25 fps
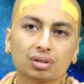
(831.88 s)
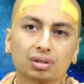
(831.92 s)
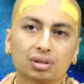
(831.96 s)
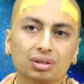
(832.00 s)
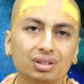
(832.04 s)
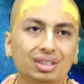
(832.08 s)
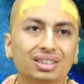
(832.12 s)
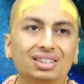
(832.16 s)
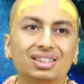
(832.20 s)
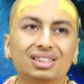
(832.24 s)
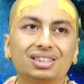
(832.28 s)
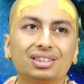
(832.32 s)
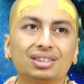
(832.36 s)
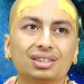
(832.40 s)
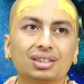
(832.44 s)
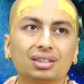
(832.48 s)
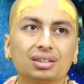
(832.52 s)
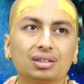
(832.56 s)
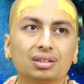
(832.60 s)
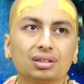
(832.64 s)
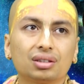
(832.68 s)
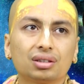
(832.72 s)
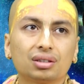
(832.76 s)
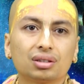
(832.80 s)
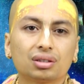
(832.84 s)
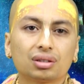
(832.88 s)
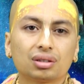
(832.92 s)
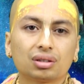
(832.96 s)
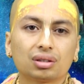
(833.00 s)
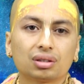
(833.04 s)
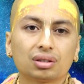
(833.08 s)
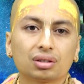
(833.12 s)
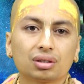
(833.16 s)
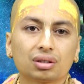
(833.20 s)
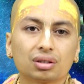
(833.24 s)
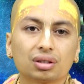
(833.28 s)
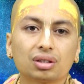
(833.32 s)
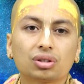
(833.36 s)
This is
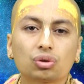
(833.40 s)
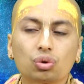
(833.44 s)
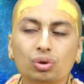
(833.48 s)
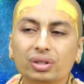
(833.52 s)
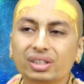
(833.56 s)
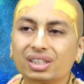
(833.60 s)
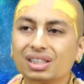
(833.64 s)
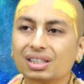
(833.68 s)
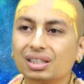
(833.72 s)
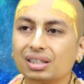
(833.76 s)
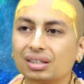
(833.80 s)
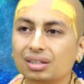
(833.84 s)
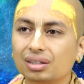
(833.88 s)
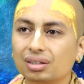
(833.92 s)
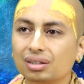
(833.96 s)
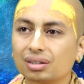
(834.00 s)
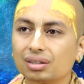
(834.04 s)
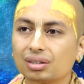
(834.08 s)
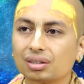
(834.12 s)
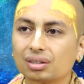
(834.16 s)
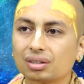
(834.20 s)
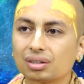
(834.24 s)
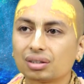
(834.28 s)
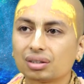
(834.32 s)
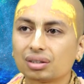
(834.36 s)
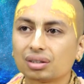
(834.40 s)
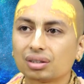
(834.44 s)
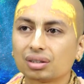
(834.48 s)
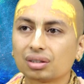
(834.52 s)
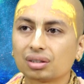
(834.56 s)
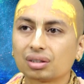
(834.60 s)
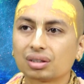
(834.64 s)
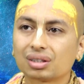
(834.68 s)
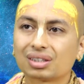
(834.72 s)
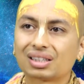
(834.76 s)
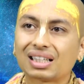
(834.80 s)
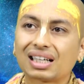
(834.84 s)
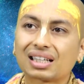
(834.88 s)
the question
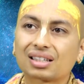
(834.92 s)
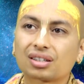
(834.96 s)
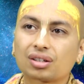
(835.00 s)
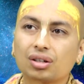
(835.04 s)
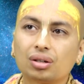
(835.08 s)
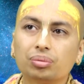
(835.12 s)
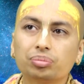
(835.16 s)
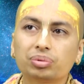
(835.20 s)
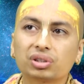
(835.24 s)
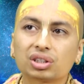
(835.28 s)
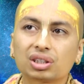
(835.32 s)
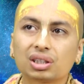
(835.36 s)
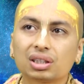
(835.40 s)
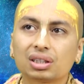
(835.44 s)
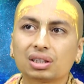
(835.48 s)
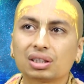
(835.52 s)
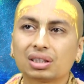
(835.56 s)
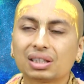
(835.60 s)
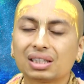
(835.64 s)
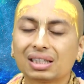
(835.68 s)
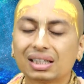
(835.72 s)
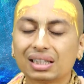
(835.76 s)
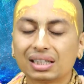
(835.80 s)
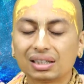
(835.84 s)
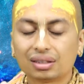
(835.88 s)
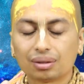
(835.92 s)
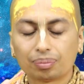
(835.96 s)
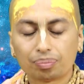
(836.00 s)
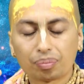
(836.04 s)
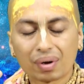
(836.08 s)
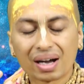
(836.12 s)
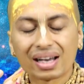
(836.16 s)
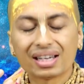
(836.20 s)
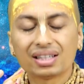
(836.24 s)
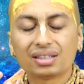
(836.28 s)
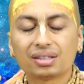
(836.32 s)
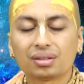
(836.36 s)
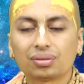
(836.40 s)
that comes in the
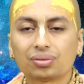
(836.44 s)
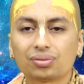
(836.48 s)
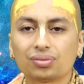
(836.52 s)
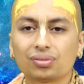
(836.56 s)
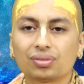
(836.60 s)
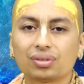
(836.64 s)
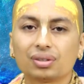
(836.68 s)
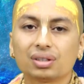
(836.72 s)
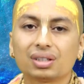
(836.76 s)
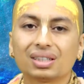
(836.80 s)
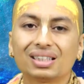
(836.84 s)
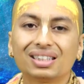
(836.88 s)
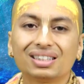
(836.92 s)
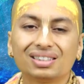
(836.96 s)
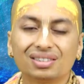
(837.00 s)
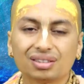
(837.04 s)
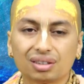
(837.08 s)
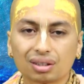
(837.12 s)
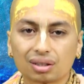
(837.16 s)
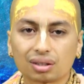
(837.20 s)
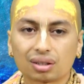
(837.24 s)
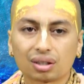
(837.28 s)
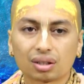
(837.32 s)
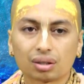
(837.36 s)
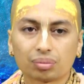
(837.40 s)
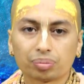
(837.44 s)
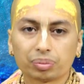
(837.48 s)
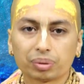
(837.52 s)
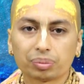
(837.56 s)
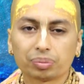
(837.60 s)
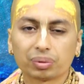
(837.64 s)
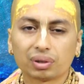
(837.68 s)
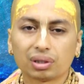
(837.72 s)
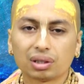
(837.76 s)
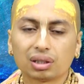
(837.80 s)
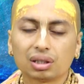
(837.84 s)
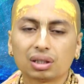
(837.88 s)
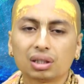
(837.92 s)
mind of in general
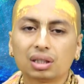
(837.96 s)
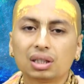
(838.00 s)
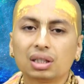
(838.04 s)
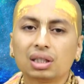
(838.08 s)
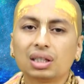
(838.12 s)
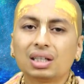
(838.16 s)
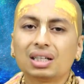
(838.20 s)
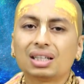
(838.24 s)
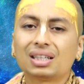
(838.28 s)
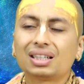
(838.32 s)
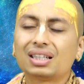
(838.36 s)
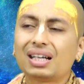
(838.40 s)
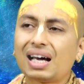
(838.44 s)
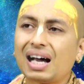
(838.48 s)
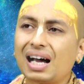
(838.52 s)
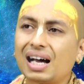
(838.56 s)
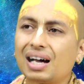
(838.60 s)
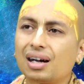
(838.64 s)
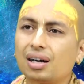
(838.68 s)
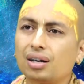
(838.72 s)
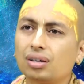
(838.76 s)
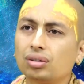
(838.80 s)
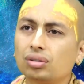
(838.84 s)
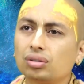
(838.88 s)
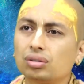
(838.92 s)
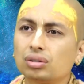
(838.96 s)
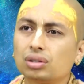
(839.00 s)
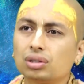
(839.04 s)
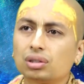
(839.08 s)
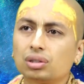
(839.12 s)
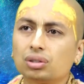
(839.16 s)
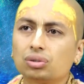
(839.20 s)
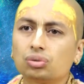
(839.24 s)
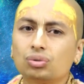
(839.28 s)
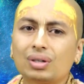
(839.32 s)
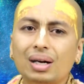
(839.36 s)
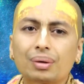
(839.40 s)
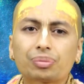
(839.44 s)
people. Now,
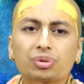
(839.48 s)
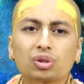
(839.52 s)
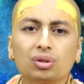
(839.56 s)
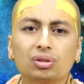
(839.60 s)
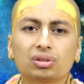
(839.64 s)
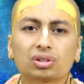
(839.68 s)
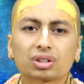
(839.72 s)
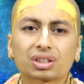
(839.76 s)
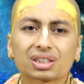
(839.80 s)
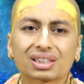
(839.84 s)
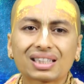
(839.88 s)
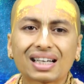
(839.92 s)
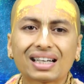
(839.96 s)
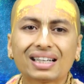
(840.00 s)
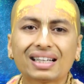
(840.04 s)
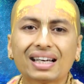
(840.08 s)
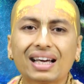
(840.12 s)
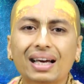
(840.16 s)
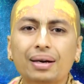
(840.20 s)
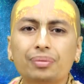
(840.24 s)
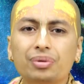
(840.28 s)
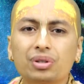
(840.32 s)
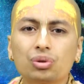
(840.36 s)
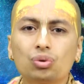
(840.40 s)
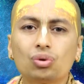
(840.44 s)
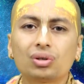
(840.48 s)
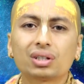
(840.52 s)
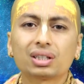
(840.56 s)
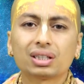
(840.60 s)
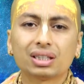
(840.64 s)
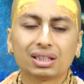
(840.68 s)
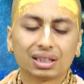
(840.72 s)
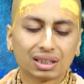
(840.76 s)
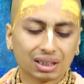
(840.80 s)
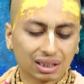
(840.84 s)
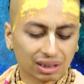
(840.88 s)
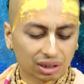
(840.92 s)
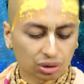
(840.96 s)
we have to understand everyone
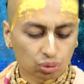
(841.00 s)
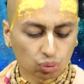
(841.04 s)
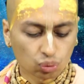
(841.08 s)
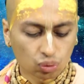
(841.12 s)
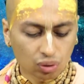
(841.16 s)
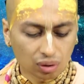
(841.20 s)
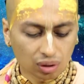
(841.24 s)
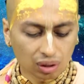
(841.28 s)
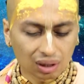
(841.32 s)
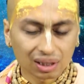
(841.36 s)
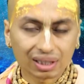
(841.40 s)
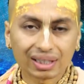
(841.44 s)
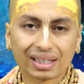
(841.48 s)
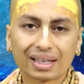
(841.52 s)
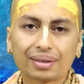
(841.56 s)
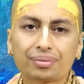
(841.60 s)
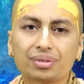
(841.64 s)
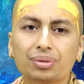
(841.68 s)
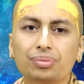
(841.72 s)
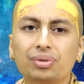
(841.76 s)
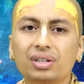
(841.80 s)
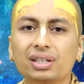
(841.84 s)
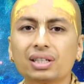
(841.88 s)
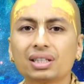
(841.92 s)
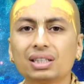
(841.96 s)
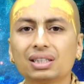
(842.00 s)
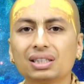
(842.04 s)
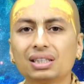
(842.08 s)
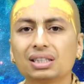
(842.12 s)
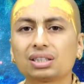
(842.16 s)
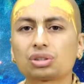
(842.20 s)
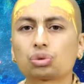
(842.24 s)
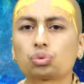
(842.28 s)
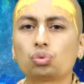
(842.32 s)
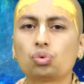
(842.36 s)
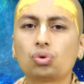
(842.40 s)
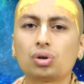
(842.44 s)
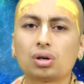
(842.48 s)
in this world, everybody in
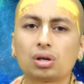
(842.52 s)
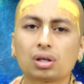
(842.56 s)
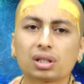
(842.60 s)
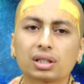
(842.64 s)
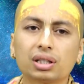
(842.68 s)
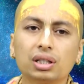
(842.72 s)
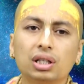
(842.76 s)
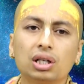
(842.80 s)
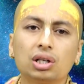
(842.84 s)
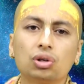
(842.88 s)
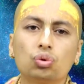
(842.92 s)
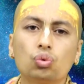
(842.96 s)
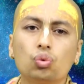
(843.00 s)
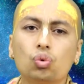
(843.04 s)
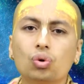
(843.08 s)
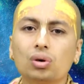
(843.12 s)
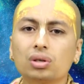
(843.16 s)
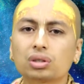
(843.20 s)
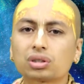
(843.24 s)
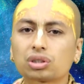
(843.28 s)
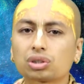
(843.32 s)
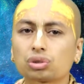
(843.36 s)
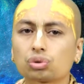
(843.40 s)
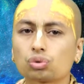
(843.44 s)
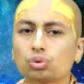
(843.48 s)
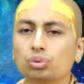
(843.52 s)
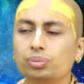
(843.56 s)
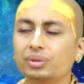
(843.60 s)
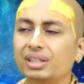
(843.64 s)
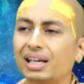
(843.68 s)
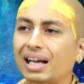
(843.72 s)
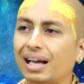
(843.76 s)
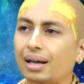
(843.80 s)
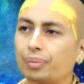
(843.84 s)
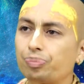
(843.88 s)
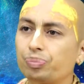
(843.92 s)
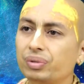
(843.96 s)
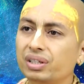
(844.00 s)
this world wants to be
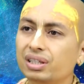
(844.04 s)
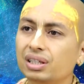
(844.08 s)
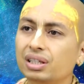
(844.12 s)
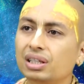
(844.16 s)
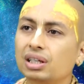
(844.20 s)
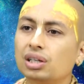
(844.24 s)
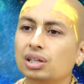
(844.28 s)
happy,